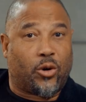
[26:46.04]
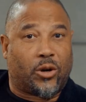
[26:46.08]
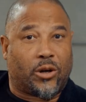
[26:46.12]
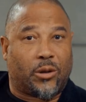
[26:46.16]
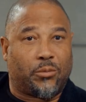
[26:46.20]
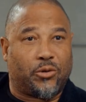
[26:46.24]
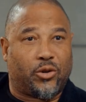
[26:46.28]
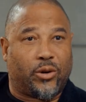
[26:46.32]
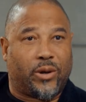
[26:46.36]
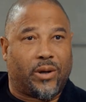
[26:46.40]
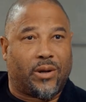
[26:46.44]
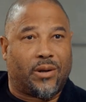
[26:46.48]
what
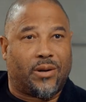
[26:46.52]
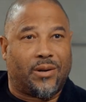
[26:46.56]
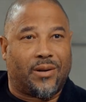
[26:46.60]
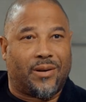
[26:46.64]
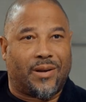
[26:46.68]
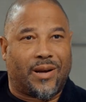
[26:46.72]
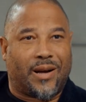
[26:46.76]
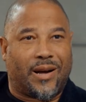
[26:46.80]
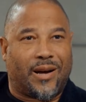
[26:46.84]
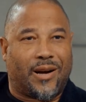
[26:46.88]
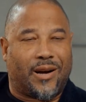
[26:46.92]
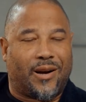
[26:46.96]
I'm doing.
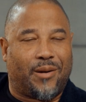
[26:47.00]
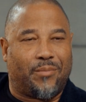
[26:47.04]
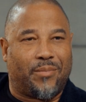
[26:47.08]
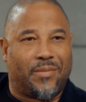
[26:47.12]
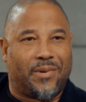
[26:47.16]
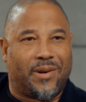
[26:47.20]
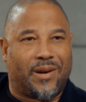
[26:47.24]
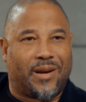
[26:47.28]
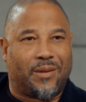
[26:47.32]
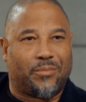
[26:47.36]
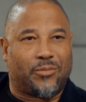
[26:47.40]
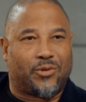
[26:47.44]

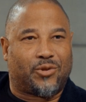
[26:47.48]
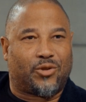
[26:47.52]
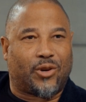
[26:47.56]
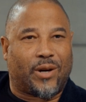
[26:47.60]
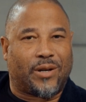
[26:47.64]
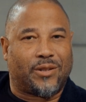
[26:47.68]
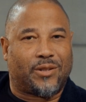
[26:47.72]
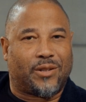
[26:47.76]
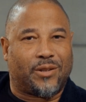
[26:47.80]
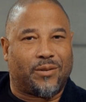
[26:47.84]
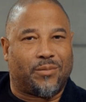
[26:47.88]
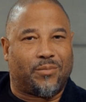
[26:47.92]
I'm
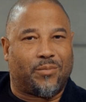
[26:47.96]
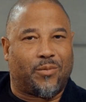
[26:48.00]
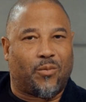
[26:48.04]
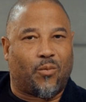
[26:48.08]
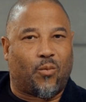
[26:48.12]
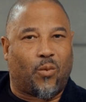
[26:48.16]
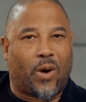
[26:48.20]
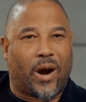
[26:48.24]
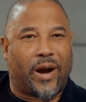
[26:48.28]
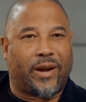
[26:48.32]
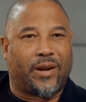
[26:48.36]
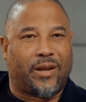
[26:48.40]
trying to
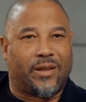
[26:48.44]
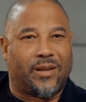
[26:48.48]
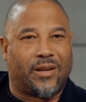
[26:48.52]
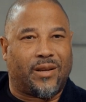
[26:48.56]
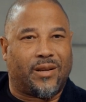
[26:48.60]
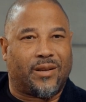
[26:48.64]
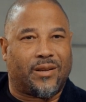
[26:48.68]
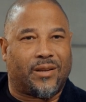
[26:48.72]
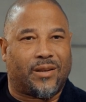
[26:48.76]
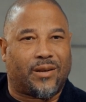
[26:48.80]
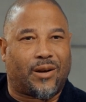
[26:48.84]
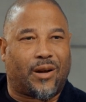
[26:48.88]
widen
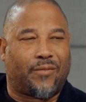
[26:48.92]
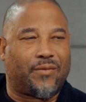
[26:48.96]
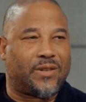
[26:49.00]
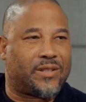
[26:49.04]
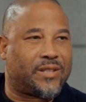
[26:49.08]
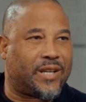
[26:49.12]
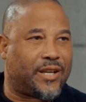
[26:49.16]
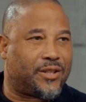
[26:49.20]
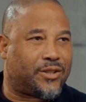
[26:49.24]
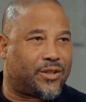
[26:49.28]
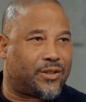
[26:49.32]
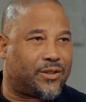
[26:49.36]
the
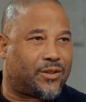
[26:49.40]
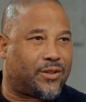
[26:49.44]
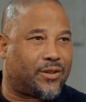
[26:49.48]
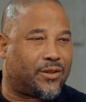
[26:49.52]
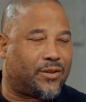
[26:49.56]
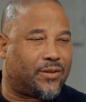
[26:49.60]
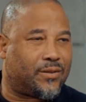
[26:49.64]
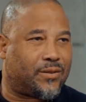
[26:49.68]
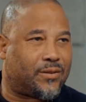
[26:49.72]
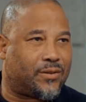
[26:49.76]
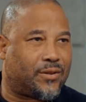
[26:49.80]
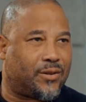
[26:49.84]
conversation
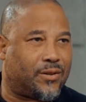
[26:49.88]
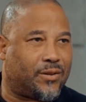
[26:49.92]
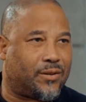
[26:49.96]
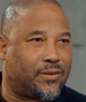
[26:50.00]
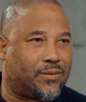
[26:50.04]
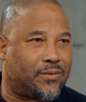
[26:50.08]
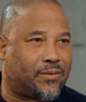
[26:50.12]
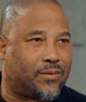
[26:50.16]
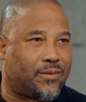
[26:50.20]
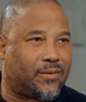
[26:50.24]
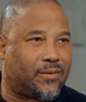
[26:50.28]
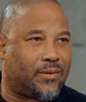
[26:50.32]

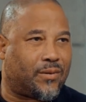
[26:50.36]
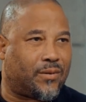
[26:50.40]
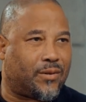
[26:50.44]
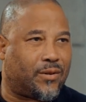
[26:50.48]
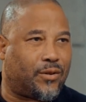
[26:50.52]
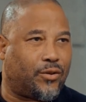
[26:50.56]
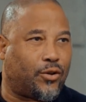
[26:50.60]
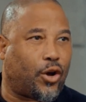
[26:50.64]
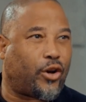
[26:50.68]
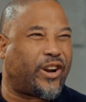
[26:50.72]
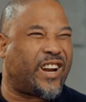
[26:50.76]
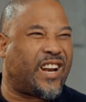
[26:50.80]
to
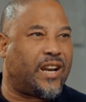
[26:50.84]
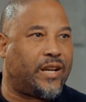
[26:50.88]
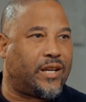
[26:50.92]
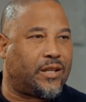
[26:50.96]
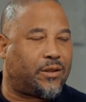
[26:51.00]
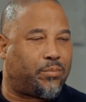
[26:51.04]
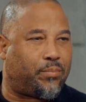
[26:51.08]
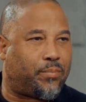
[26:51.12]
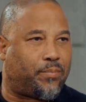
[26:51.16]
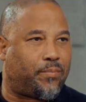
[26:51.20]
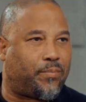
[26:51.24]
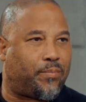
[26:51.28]

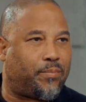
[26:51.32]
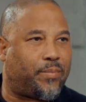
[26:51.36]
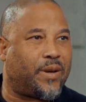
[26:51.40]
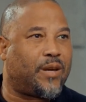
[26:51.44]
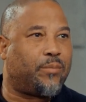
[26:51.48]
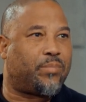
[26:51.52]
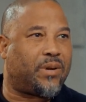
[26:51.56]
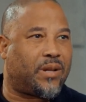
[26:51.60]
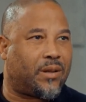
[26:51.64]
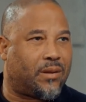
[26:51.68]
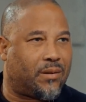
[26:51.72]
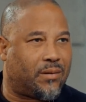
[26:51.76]
non-elite
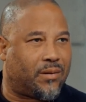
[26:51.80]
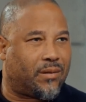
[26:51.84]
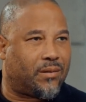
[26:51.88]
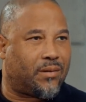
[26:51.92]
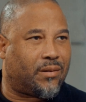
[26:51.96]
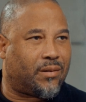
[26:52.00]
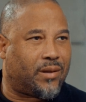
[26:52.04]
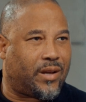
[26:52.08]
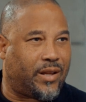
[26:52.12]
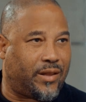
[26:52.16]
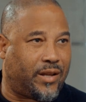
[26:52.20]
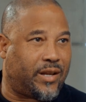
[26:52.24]
people
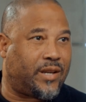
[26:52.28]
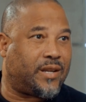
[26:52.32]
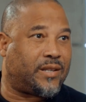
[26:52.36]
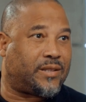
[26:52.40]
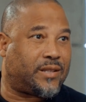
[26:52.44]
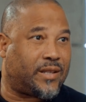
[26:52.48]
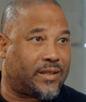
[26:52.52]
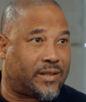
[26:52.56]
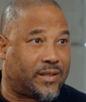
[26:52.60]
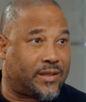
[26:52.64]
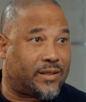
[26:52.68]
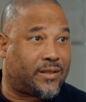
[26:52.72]
in the inner
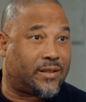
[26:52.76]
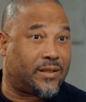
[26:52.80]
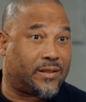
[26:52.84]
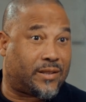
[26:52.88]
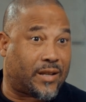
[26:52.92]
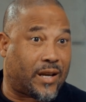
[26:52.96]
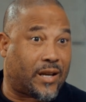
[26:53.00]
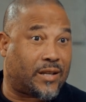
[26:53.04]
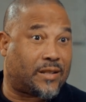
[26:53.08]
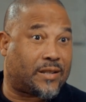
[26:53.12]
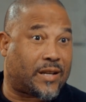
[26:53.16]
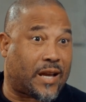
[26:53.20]
cities to
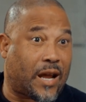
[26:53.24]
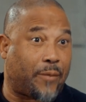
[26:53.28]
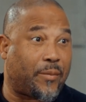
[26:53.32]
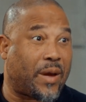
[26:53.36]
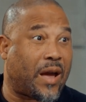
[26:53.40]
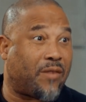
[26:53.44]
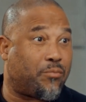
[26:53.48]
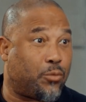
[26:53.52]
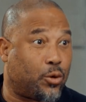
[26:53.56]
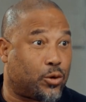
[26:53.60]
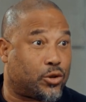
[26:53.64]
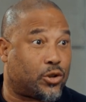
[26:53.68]
say, can we
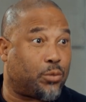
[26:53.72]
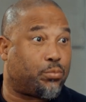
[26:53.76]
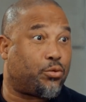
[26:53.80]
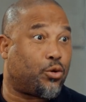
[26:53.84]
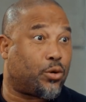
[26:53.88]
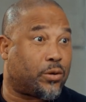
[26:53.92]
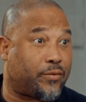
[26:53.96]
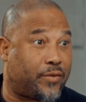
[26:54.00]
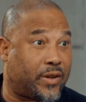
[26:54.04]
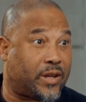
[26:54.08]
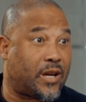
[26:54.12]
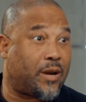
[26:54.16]
have more
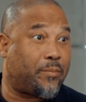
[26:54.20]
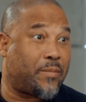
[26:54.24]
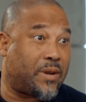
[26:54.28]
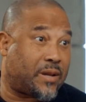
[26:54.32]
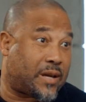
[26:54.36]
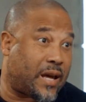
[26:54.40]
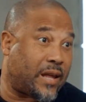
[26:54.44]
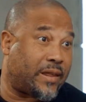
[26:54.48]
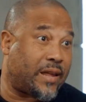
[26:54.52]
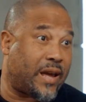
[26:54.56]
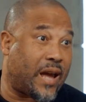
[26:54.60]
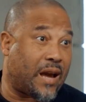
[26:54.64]
support for them?
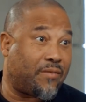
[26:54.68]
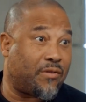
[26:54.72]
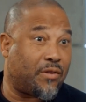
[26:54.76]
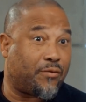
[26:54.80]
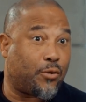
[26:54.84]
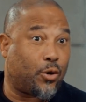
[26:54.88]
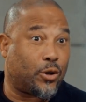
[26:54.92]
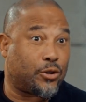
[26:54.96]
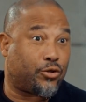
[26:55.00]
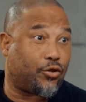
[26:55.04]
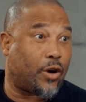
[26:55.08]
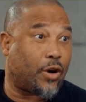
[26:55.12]
Can they have a voice